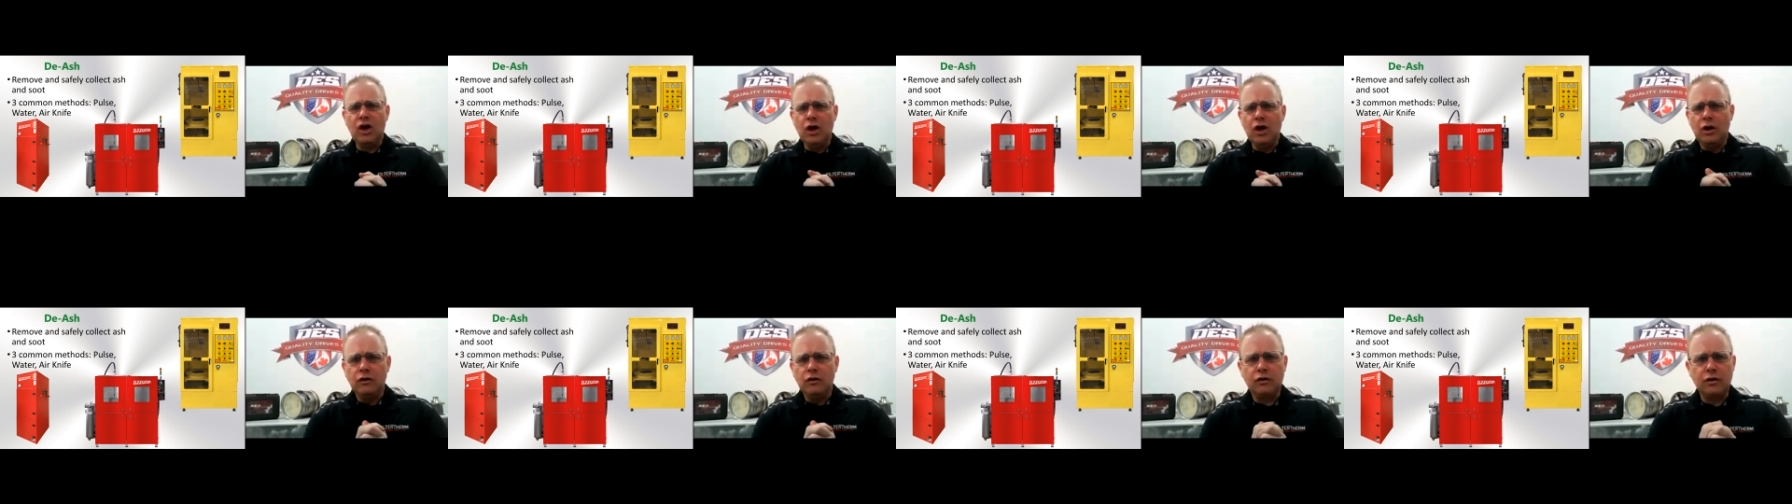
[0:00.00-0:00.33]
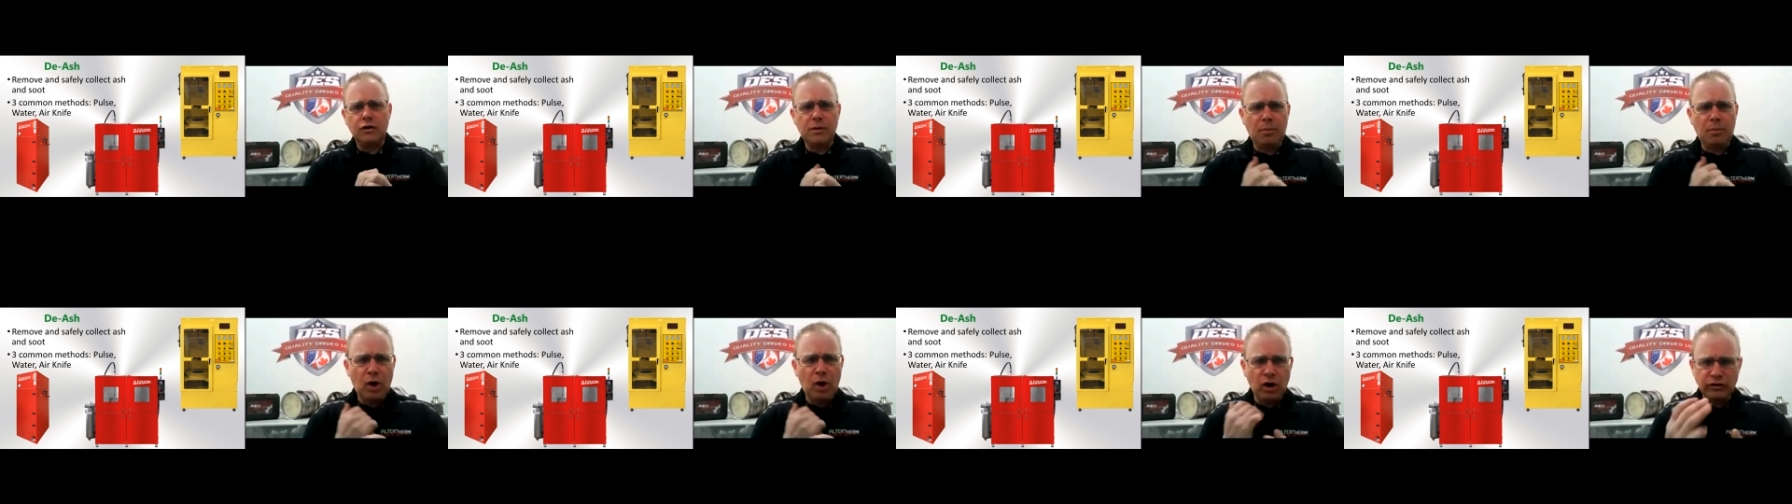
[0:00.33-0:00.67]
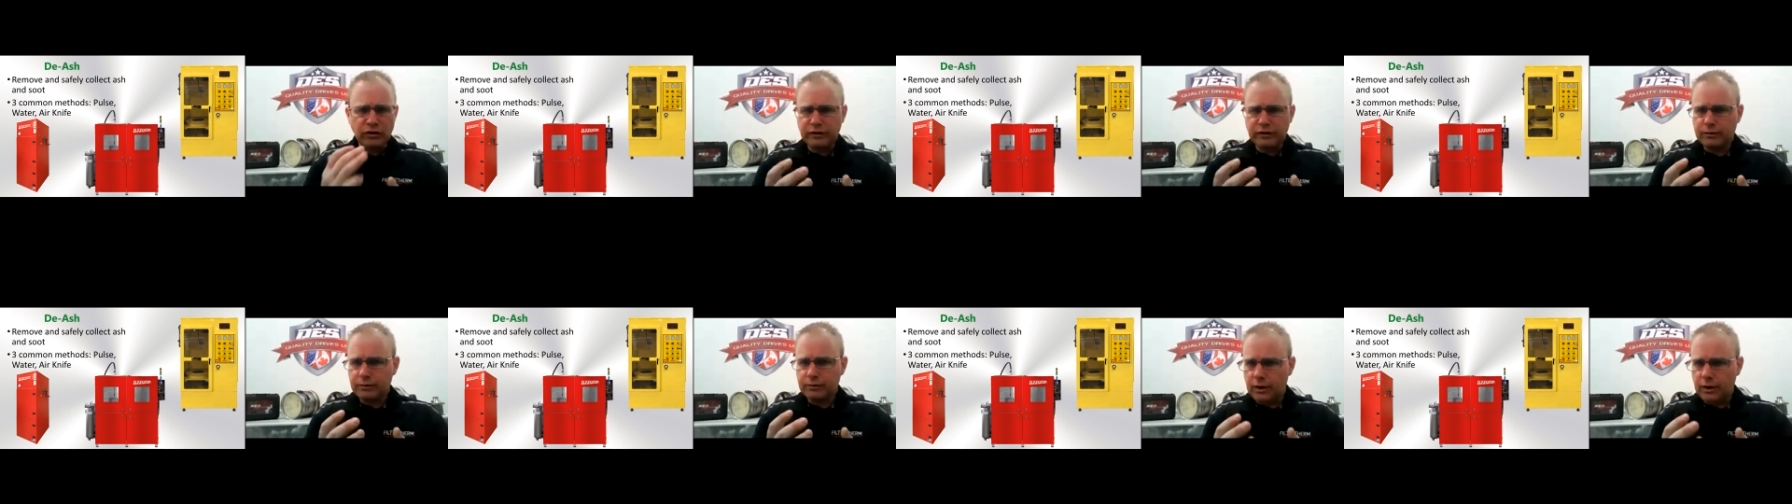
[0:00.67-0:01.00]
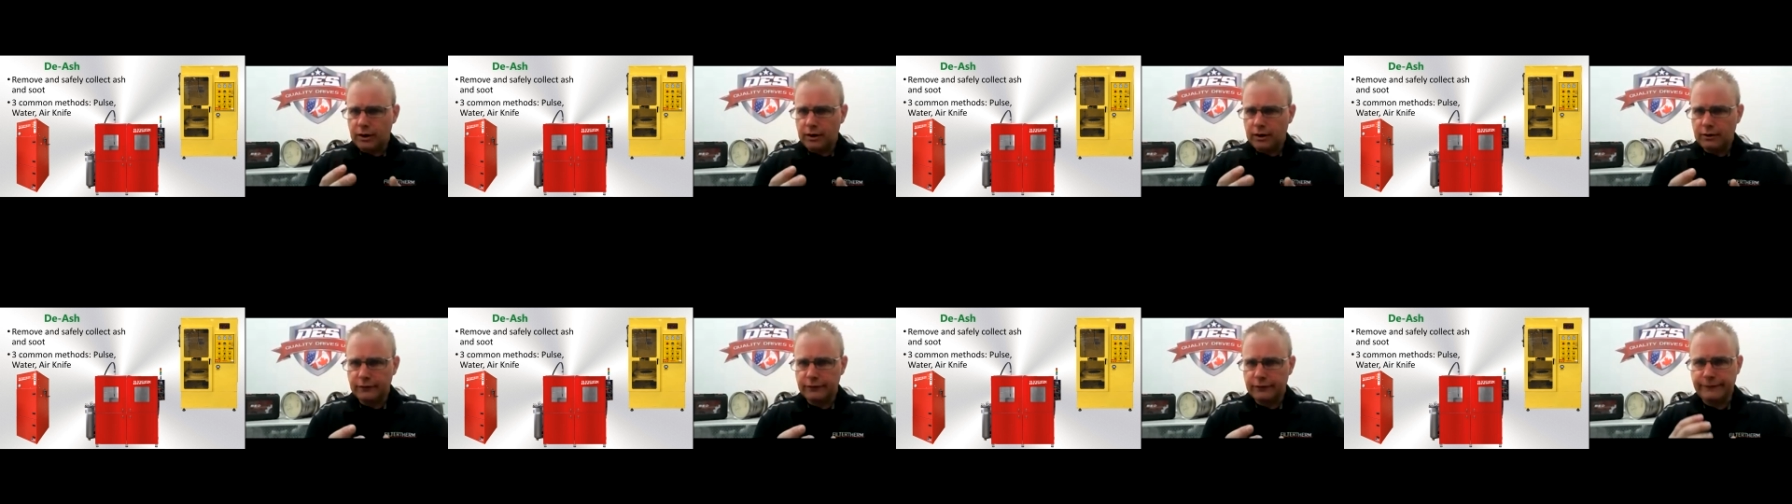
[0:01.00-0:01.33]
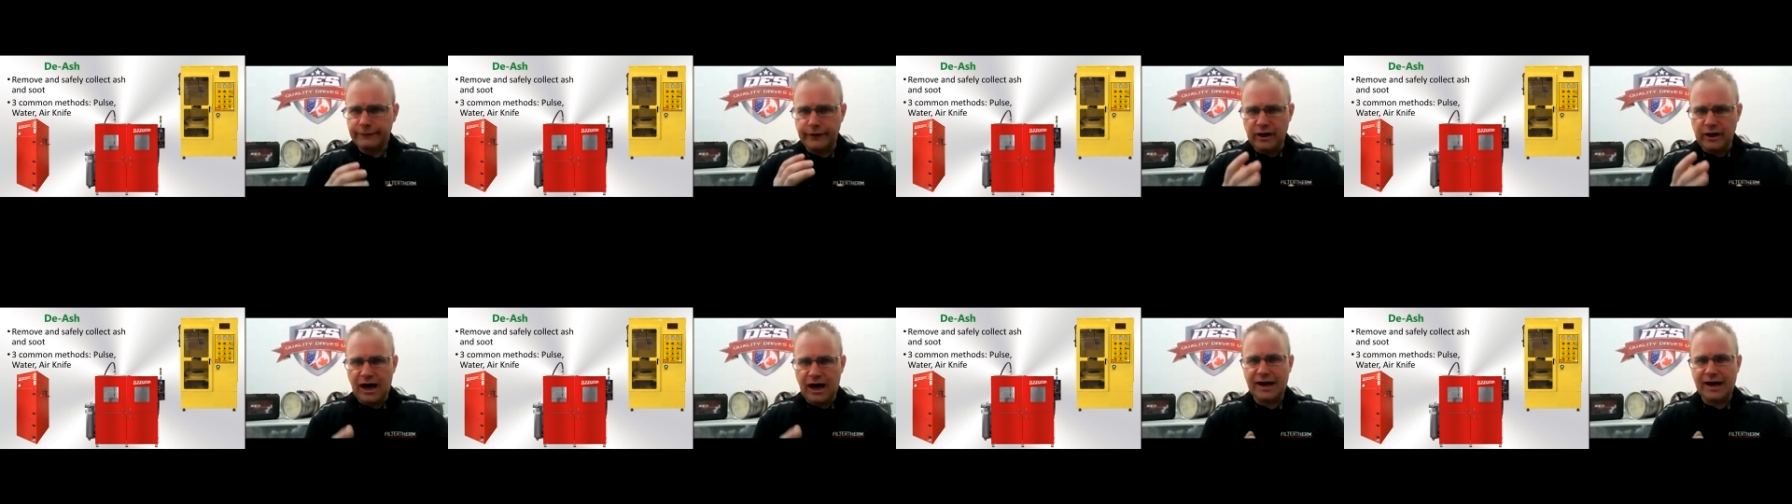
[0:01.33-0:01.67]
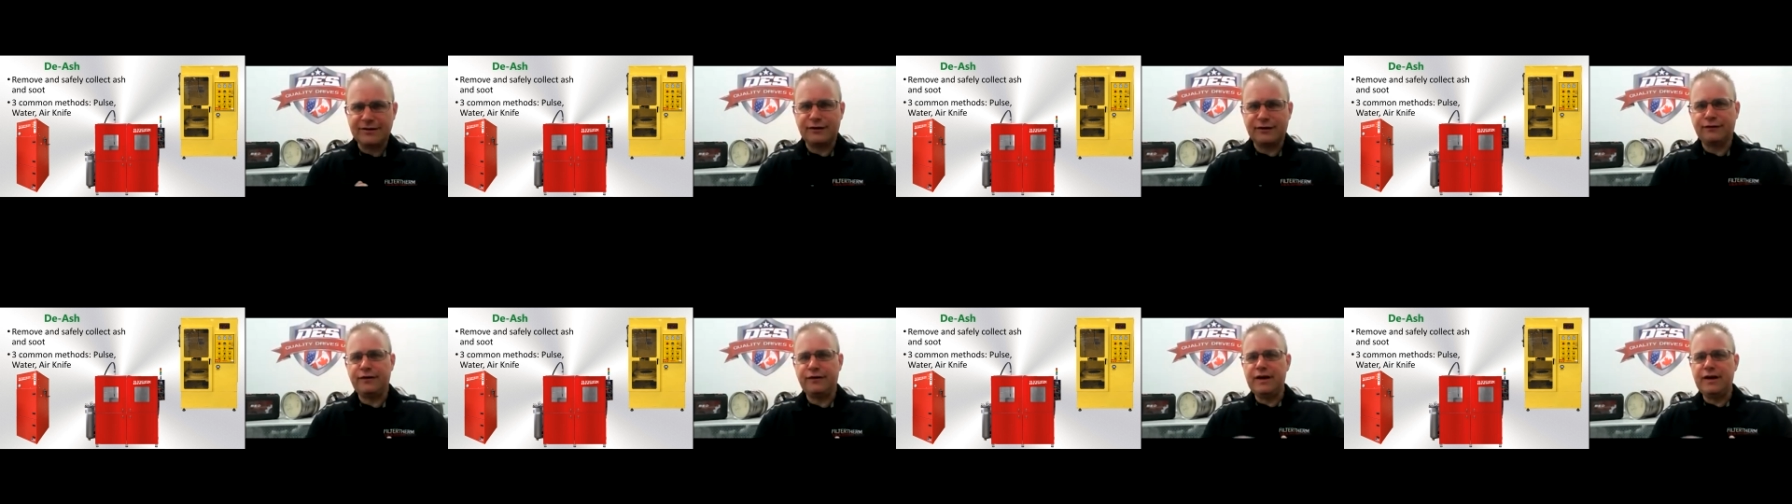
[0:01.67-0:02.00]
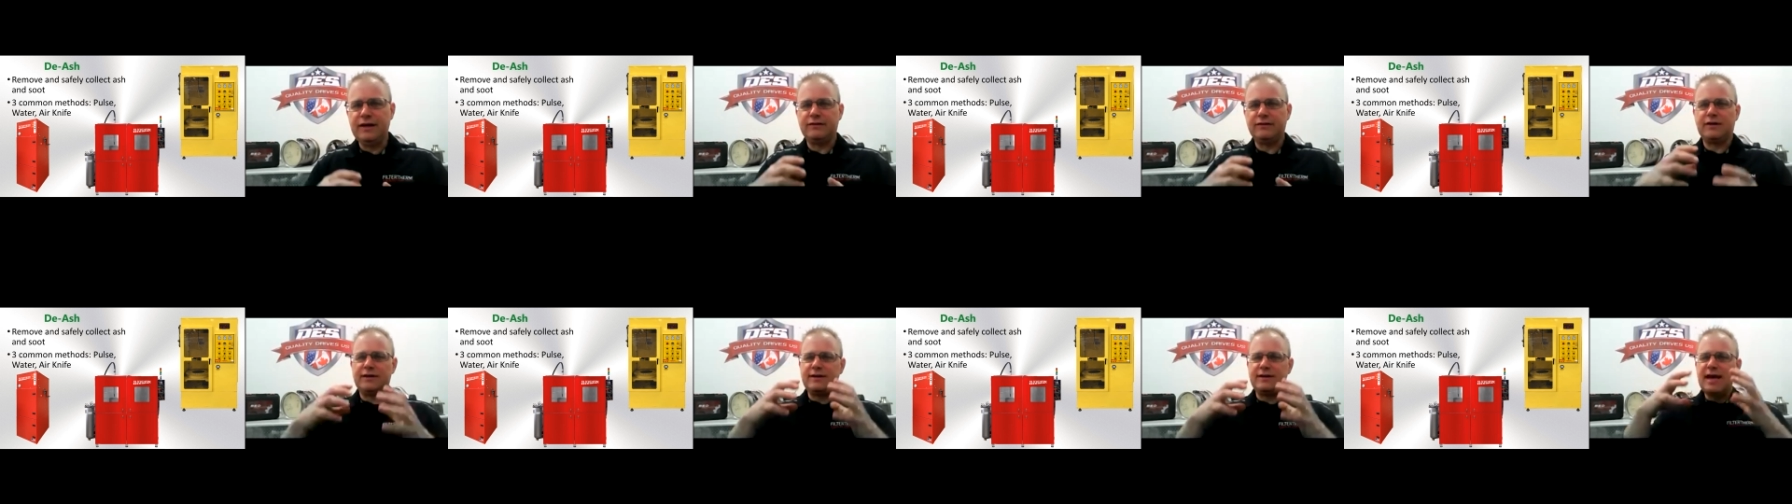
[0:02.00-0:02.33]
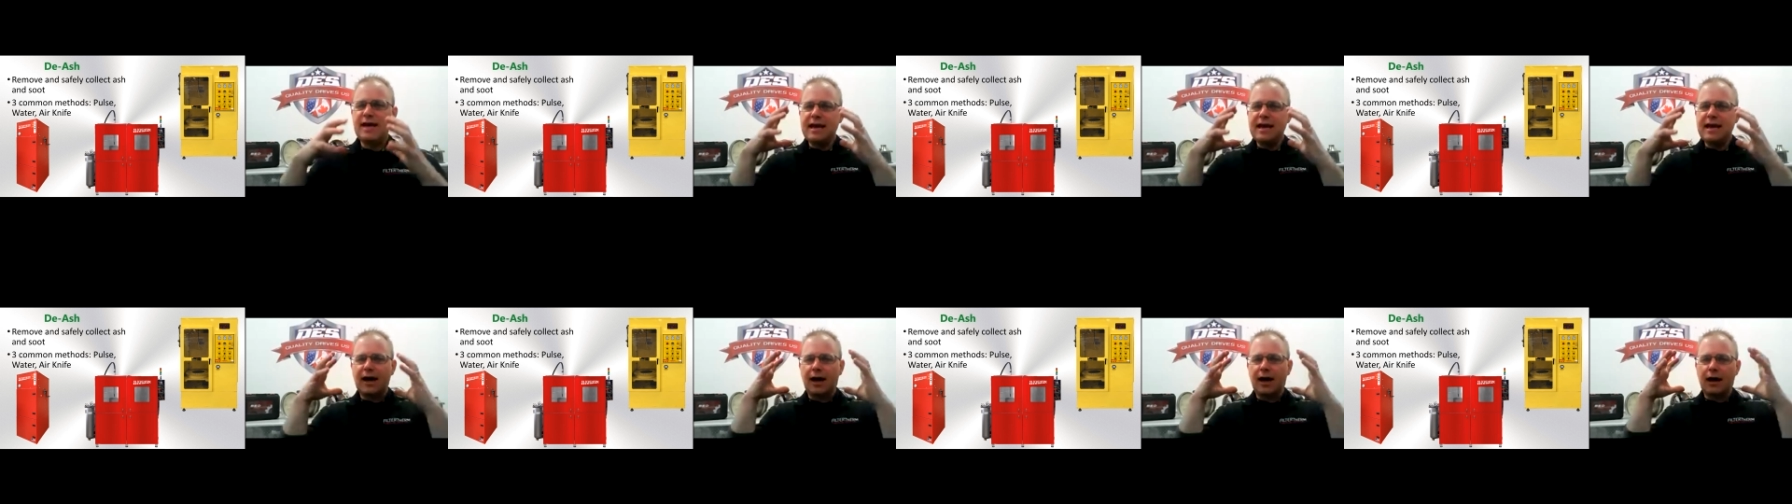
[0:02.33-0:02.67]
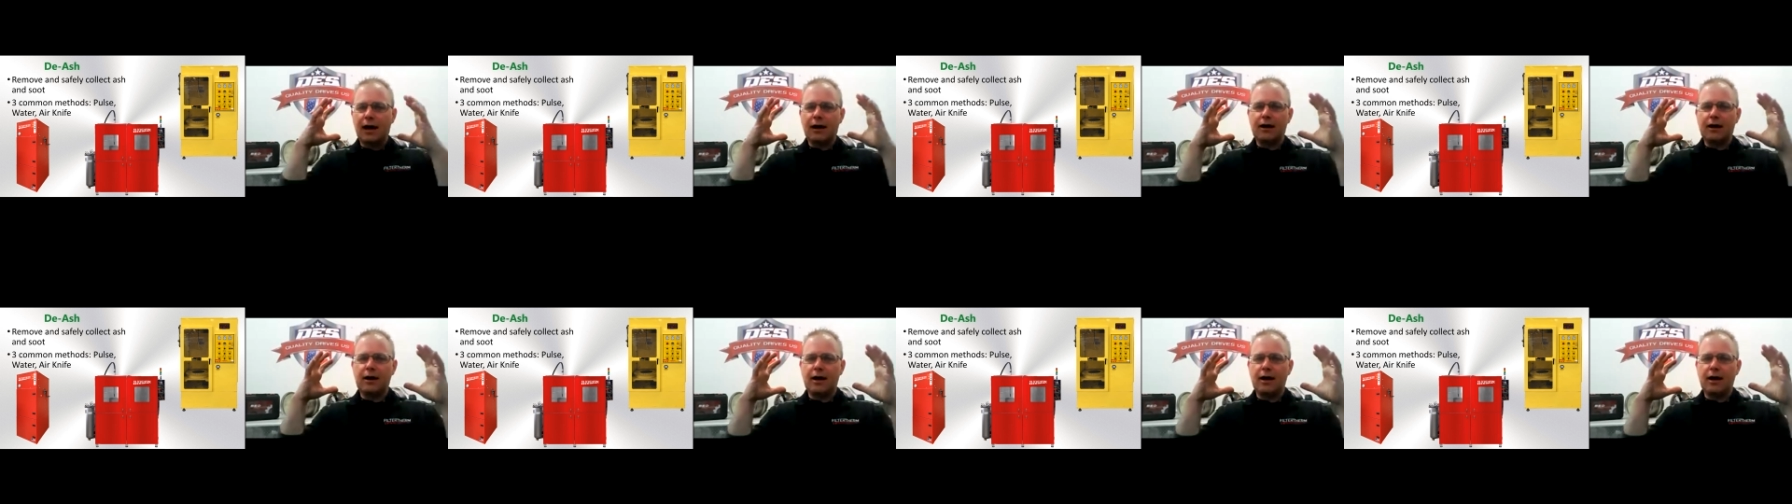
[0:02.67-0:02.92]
So the pulse philosophy is to take a